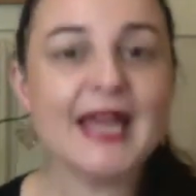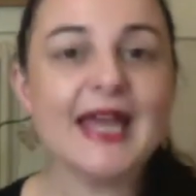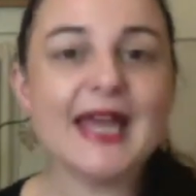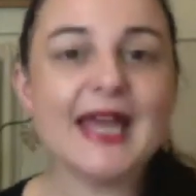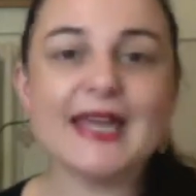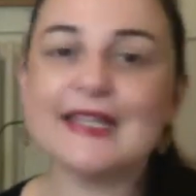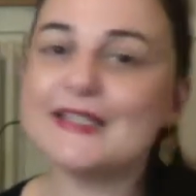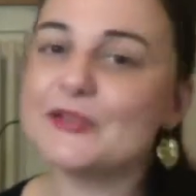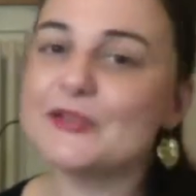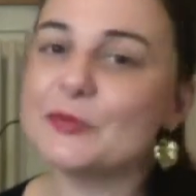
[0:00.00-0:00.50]

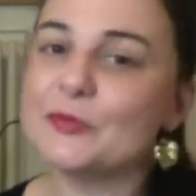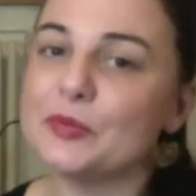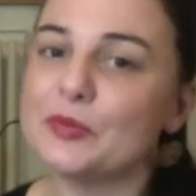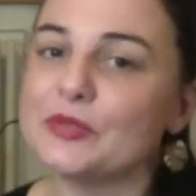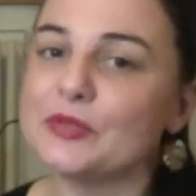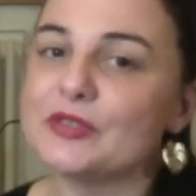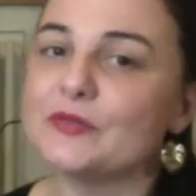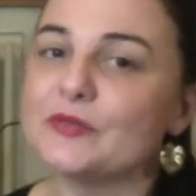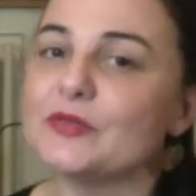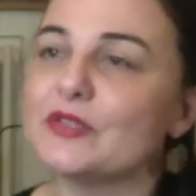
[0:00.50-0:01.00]
And it's
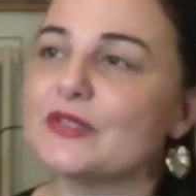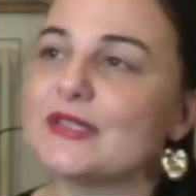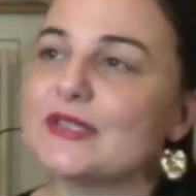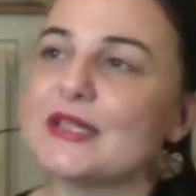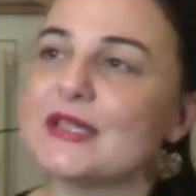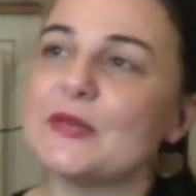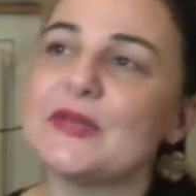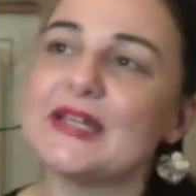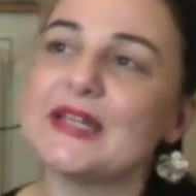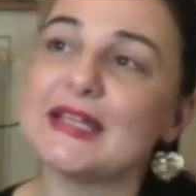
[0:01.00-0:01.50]
important because
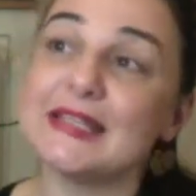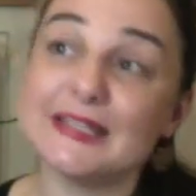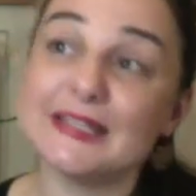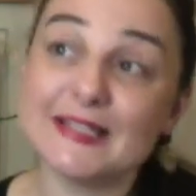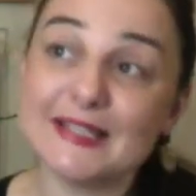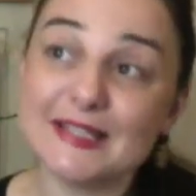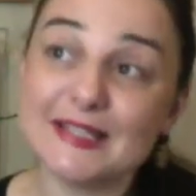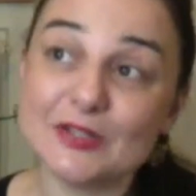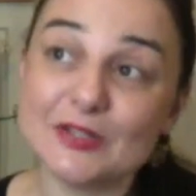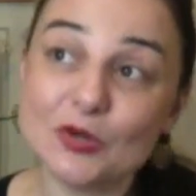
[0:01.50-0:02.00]
then we can
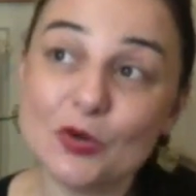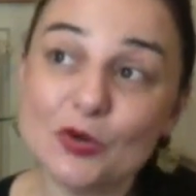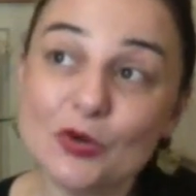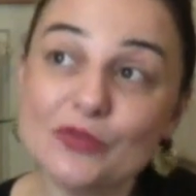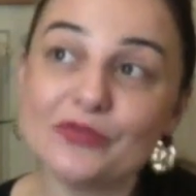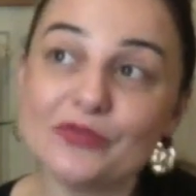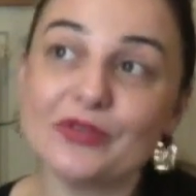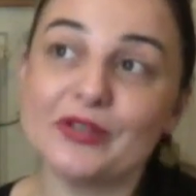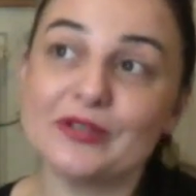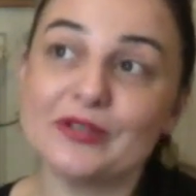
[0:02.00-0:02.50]

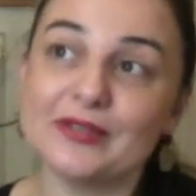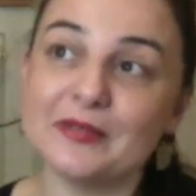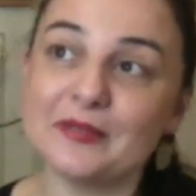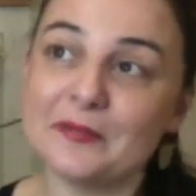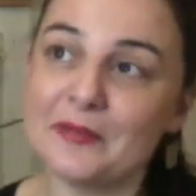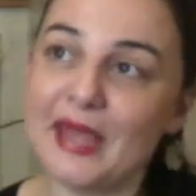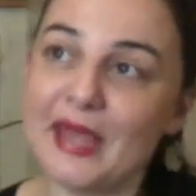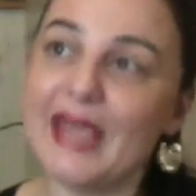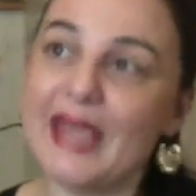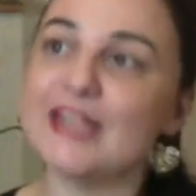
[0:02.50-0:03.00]
discover the
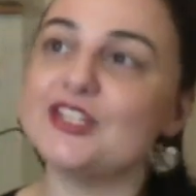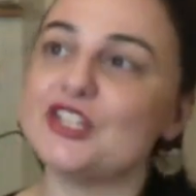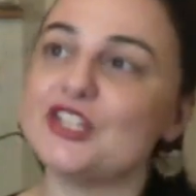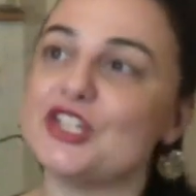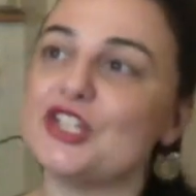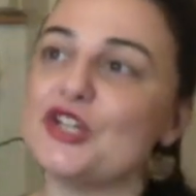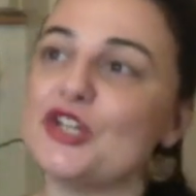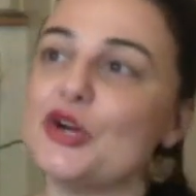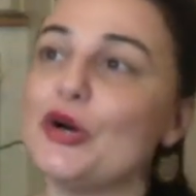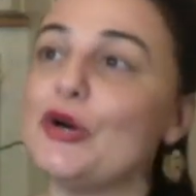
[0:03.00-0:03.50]

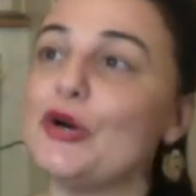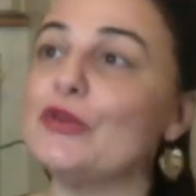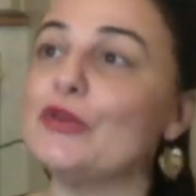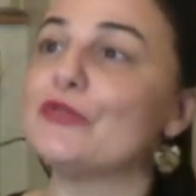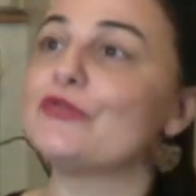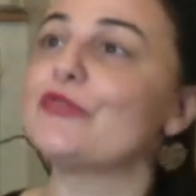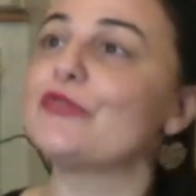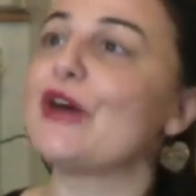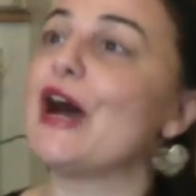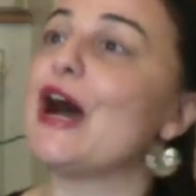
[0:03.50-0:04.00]
magic
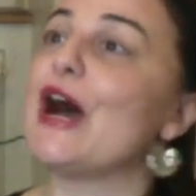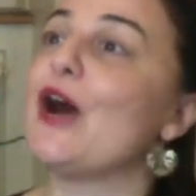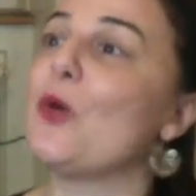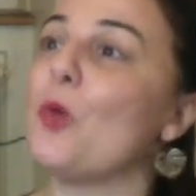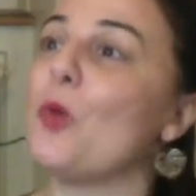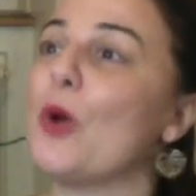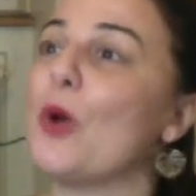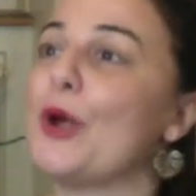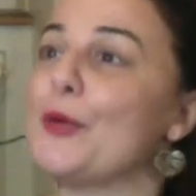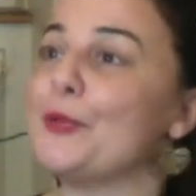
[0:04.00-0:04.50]
of
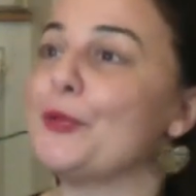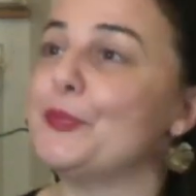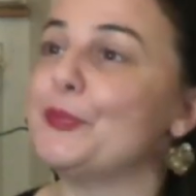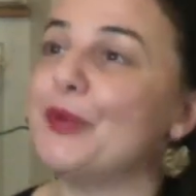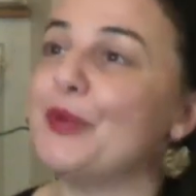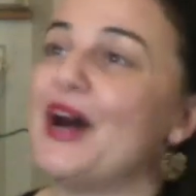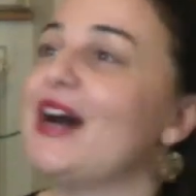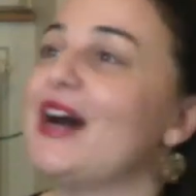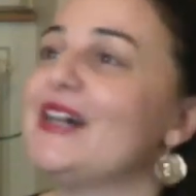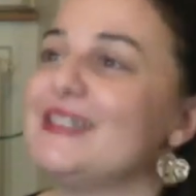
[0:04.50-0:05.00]
our
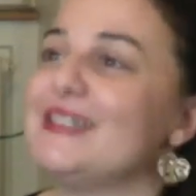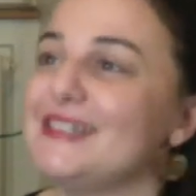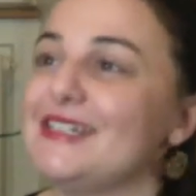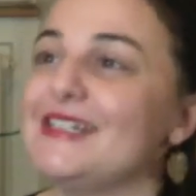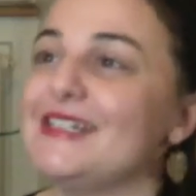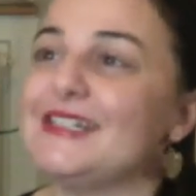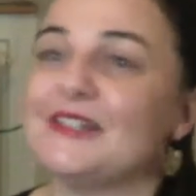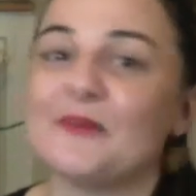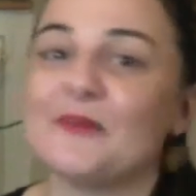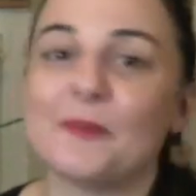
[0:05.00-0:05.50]
body,
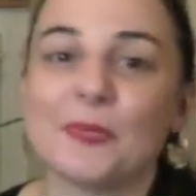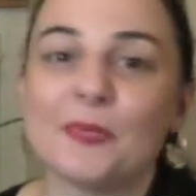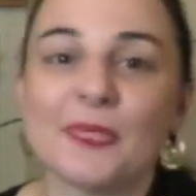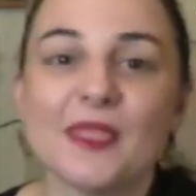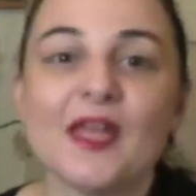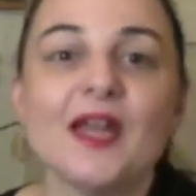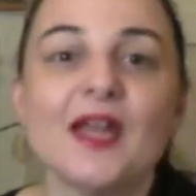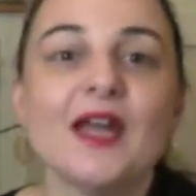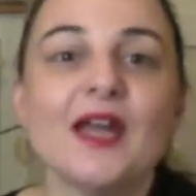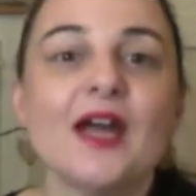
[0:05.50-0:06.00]

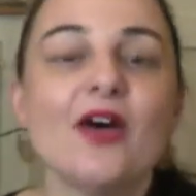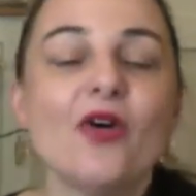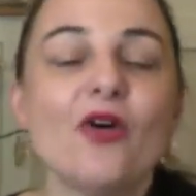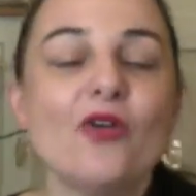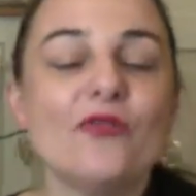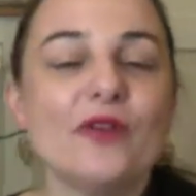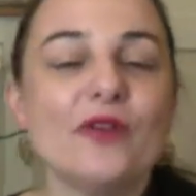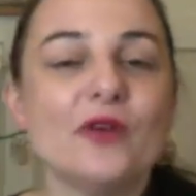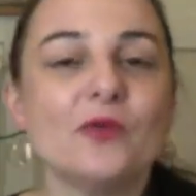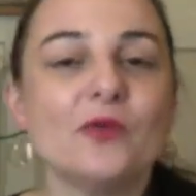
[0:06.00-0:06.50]

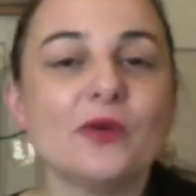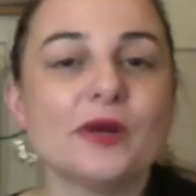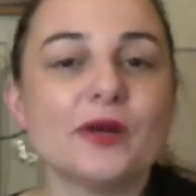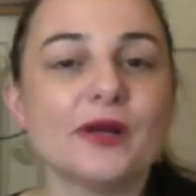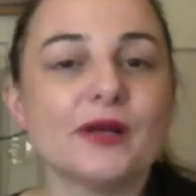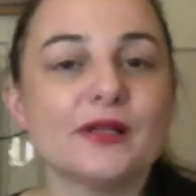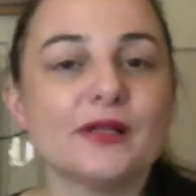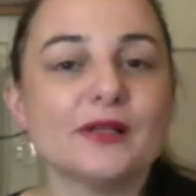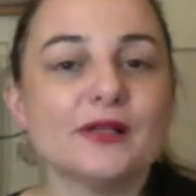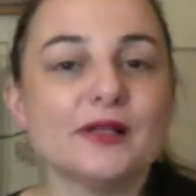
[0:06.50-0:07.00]
of
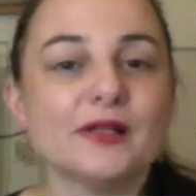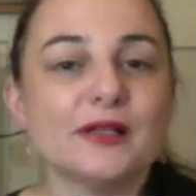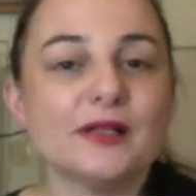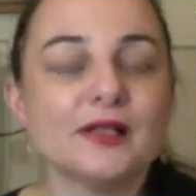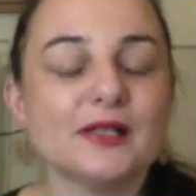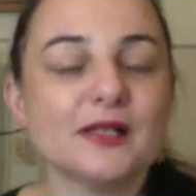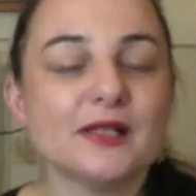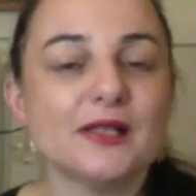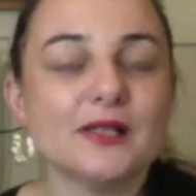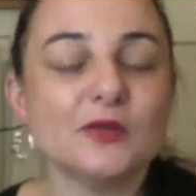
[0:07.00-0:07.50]
our
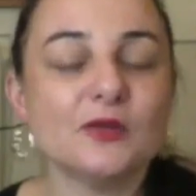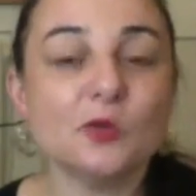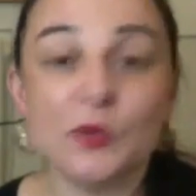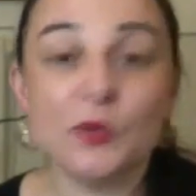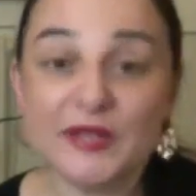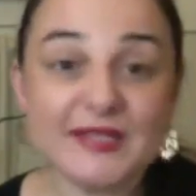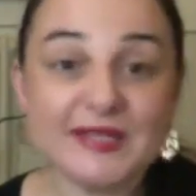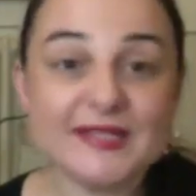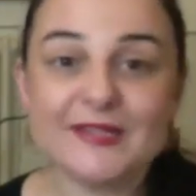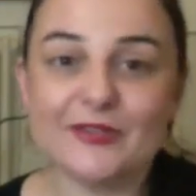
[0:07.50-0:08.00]

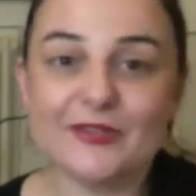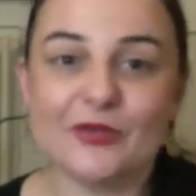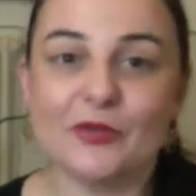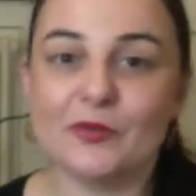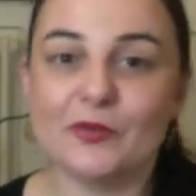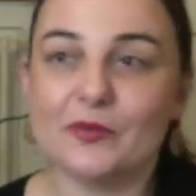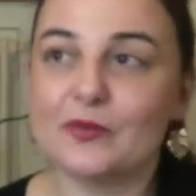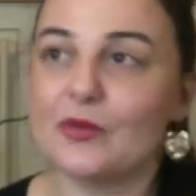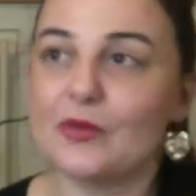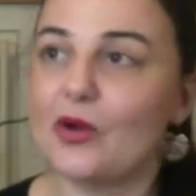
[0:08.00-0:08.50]
wisdom,
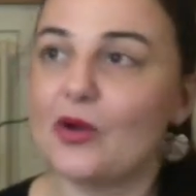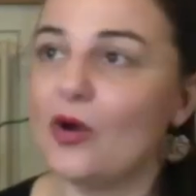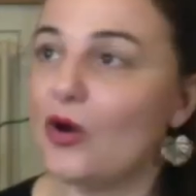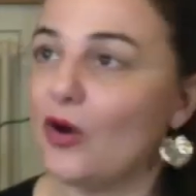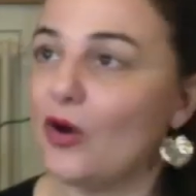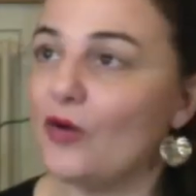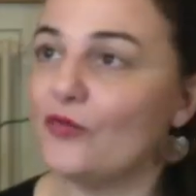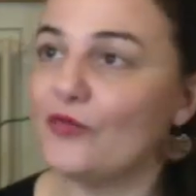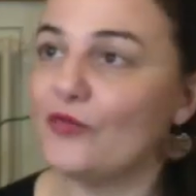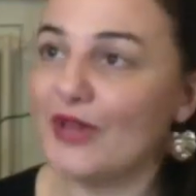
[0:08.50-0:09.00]

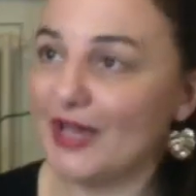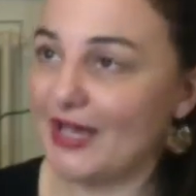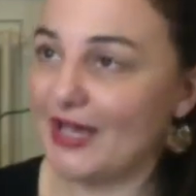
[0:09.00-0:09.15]
of